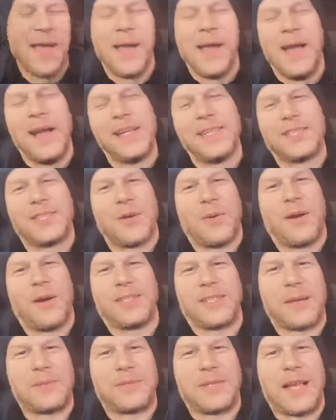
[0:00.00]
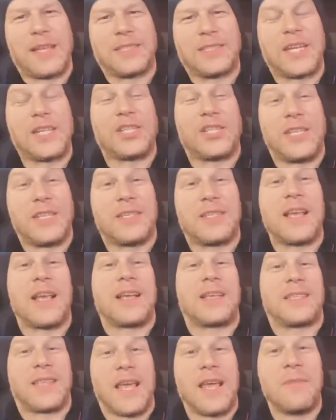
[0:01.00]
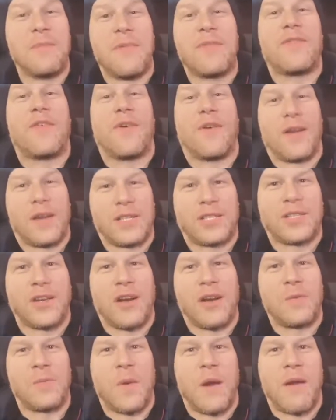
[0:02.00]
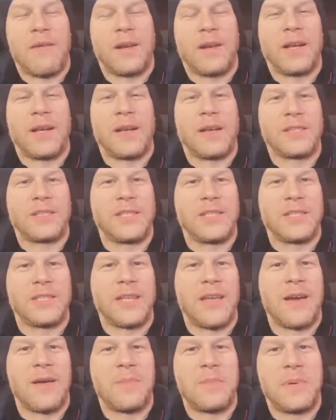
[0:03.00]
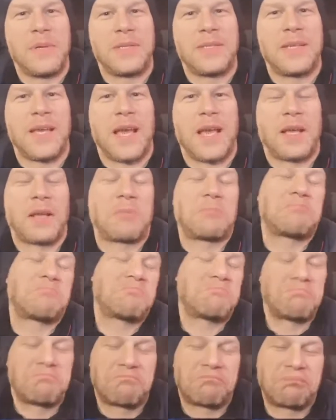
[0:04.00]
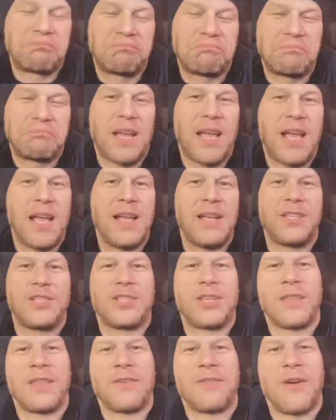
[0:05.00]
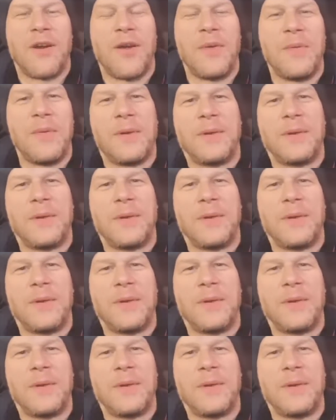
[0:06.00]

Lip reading: So I was actually 16 before I started wearing glasses now, but each to their own.